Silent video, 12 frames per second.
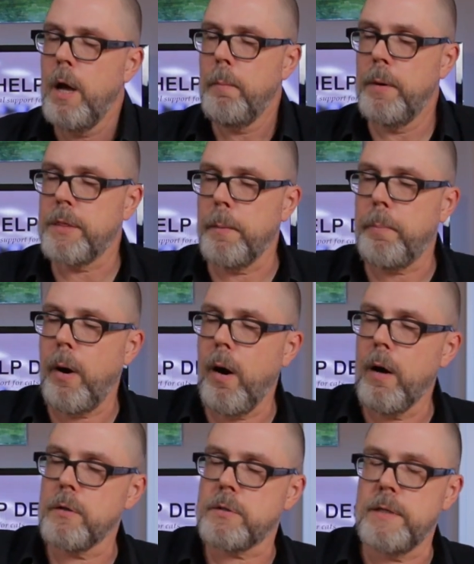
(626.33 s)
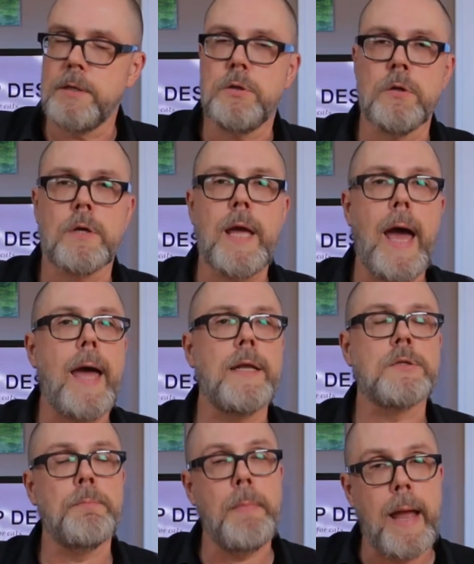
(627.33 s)
but the parts that your cat
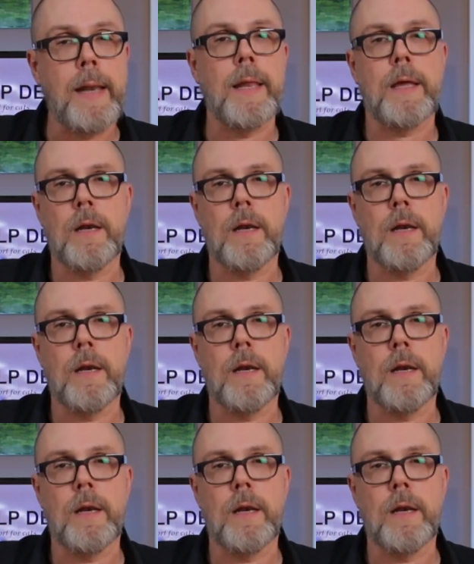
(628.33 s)
is mainly